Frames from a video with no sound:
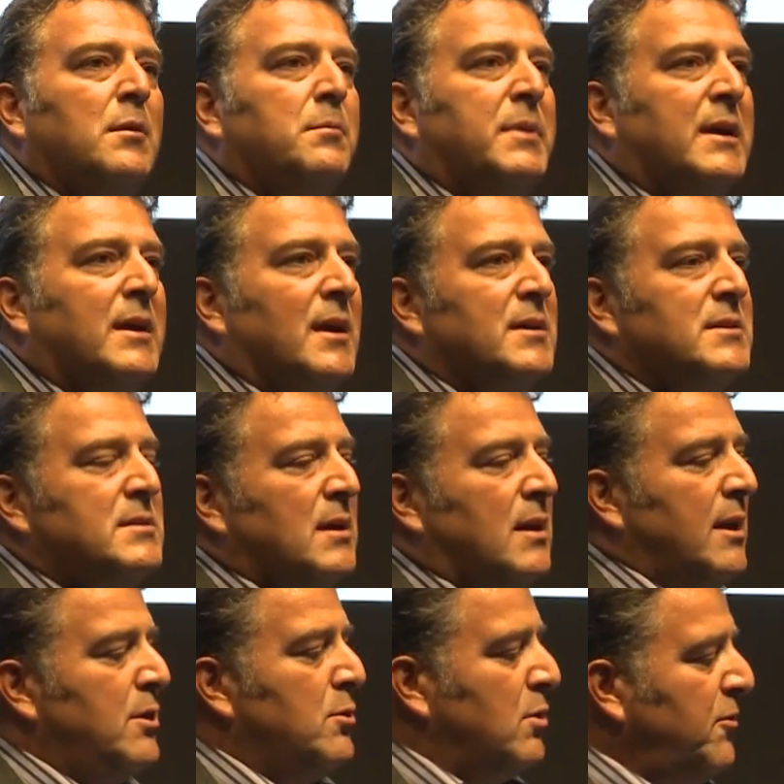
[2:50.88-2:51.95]
Because
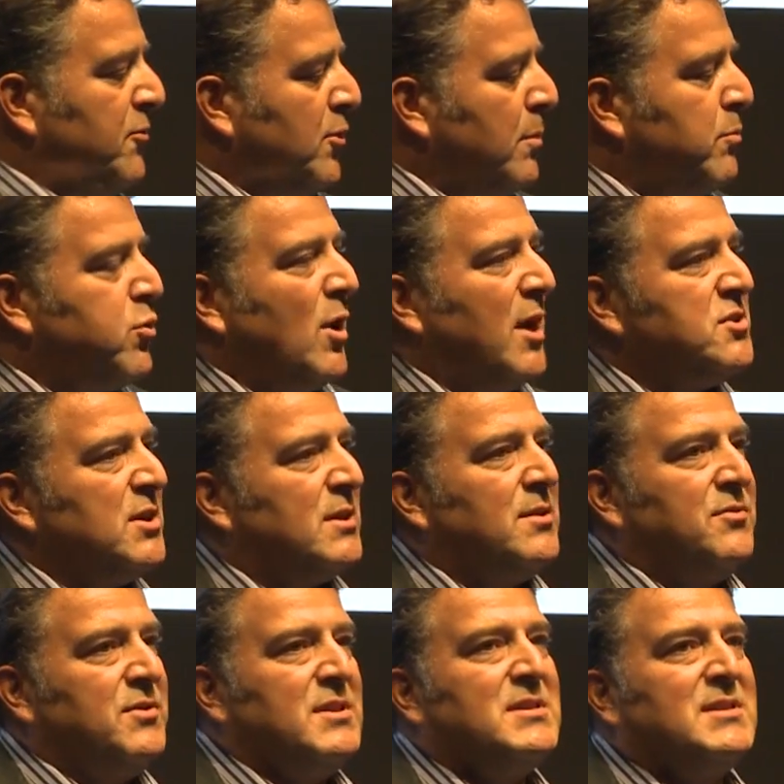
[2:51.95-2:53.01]
in order for a project
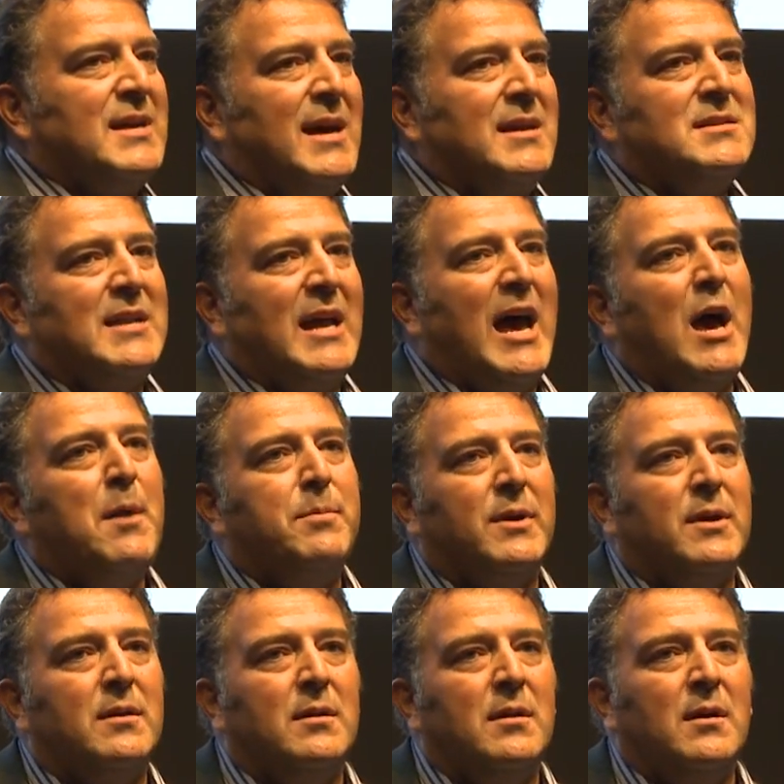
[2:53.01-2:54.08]
of this size to
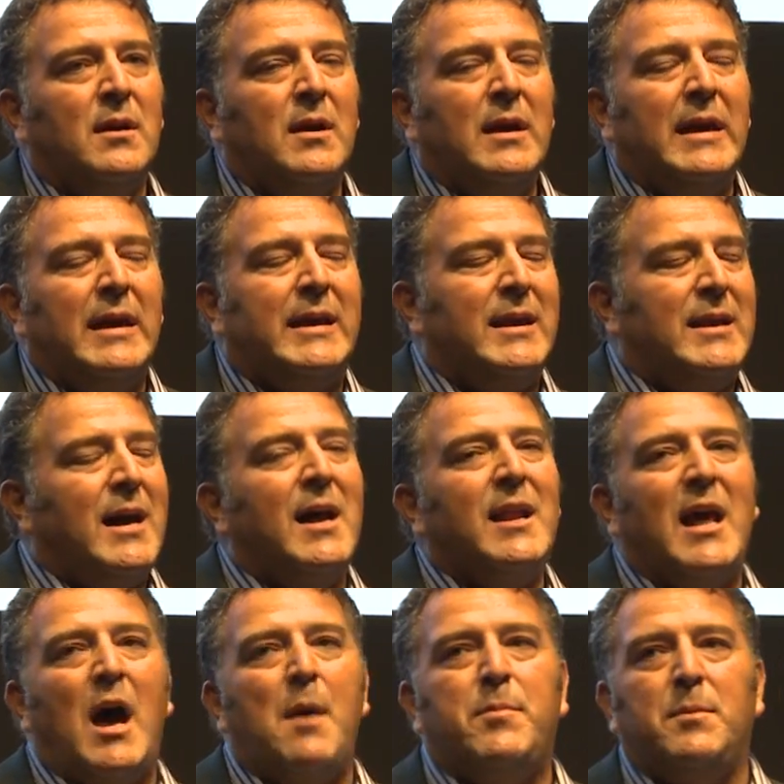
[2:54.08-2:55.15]
happen, it cannot
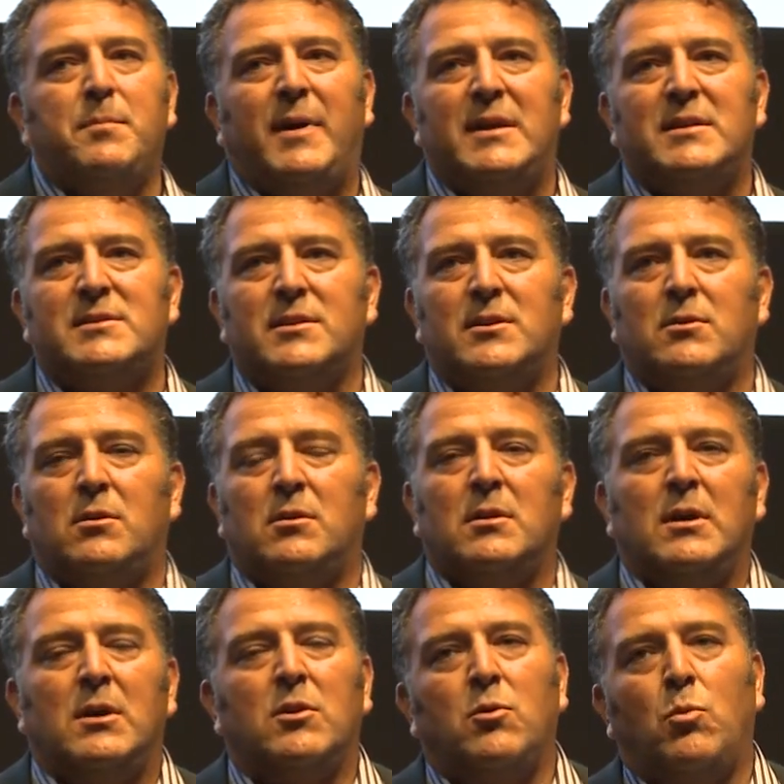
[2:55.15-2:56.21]
happen by a single
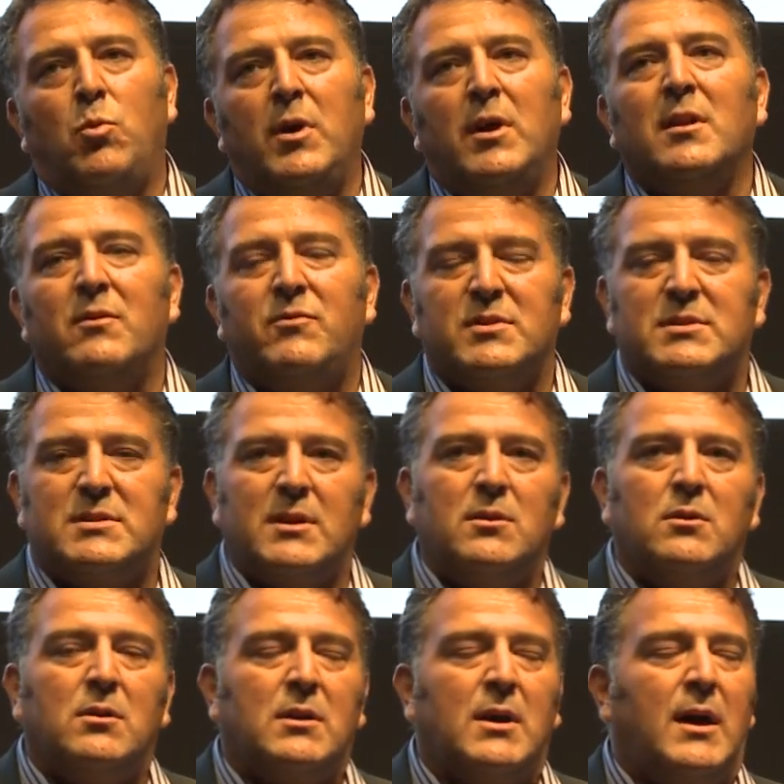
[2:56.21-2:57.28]
the will of a
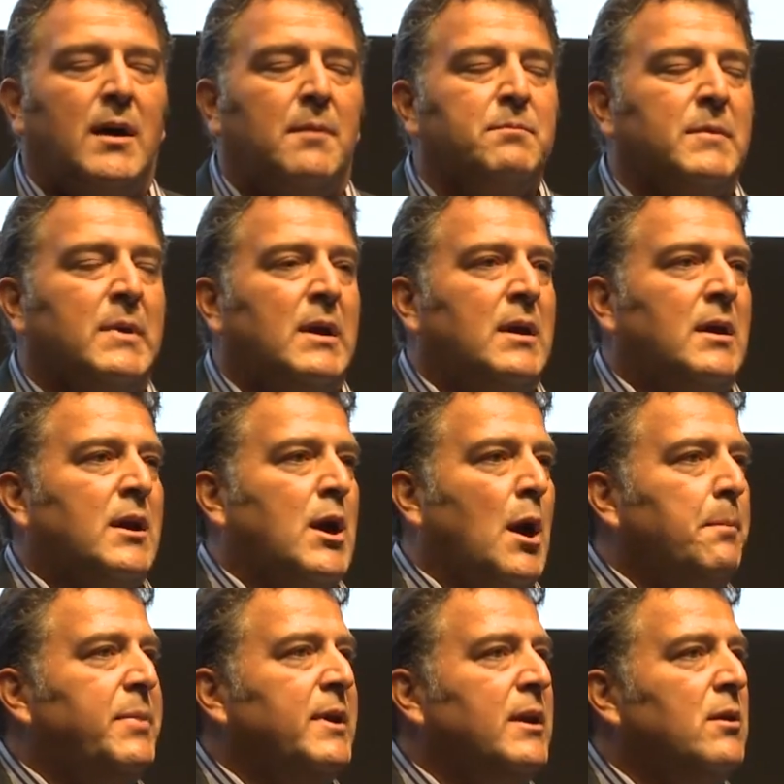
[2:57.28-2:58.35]
single um,
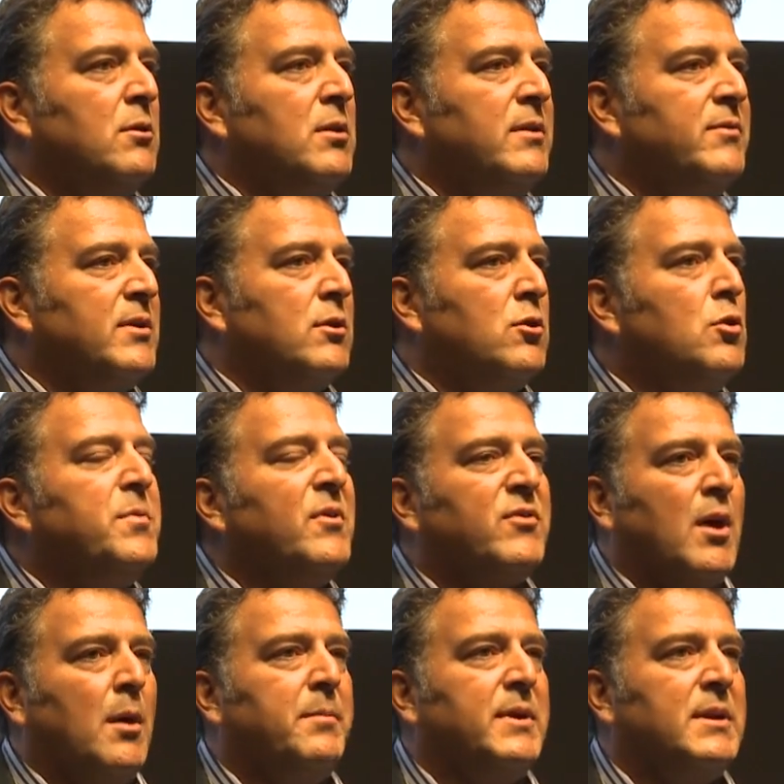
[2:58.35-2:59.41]
company or even a group of
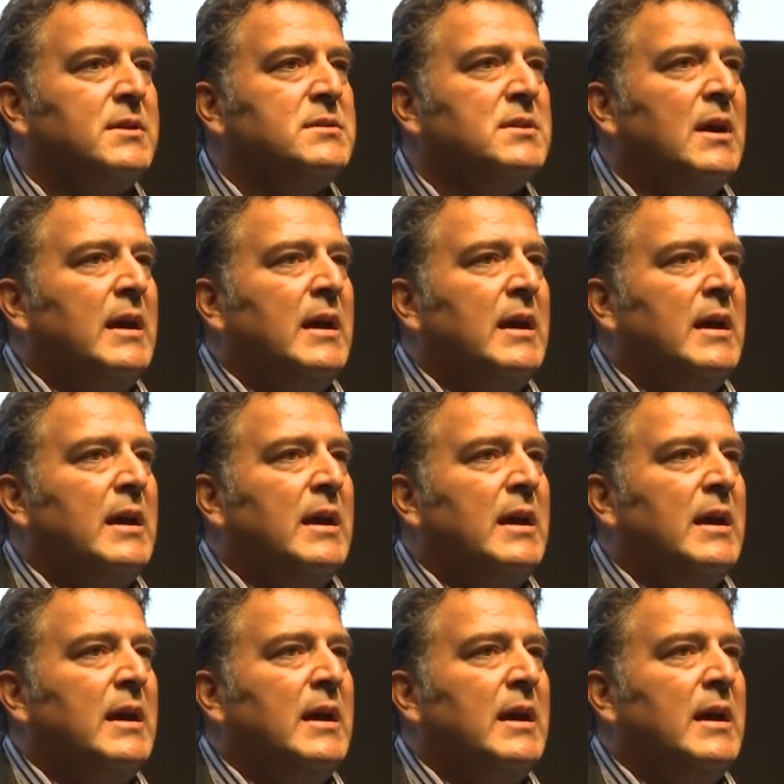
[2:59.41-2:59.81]
companies.